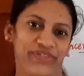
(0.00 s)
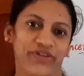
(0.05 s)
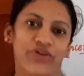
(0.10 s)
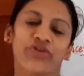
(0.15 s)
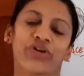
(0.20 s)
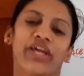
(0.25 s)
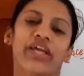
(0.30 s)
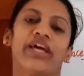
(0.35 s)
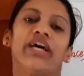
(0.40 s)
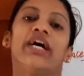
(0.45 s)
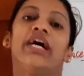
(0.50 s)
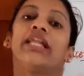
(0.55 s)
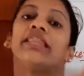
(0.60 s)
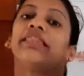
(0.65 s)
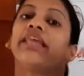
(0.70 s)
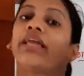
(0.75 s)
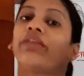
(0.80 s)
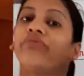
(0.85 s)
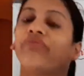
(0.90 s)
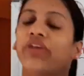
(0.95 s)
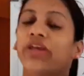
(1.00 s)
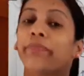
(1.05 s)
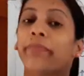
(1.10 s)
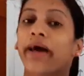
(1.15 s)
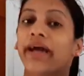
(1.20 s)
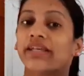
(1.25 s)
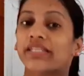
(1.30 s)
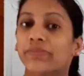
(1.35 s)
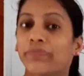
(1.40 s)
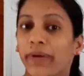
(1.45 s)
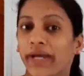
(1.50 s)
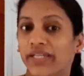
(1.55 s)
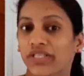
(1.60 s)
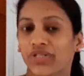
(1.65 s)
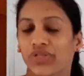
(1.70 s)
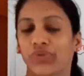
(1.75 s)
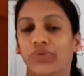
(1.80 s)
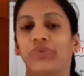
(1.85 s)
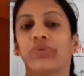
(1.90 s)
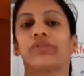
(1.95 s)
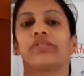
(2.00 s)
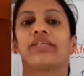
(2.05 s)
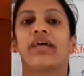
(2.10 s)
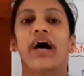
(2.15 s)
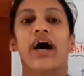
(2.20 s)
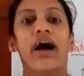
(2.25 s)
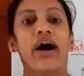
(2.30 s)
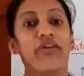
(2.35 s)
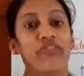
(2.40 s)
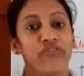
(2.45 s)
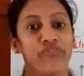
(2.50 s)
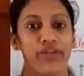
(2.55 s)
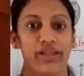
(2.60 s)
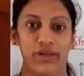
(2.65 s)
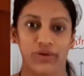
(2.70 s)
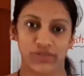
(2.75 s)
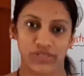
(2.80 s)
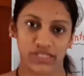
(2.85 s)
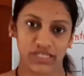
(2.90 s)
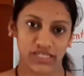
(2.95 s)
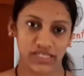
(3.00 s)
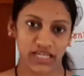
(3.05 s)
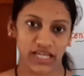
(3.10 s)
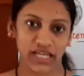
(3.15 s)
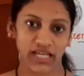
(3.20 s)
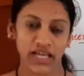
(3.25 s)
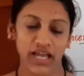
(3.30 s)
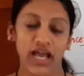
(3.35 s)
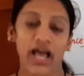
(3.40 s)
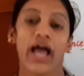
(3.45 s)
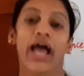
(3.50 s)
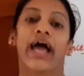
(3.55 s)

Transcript: Okay, then Vmax by 2 is the half velocity,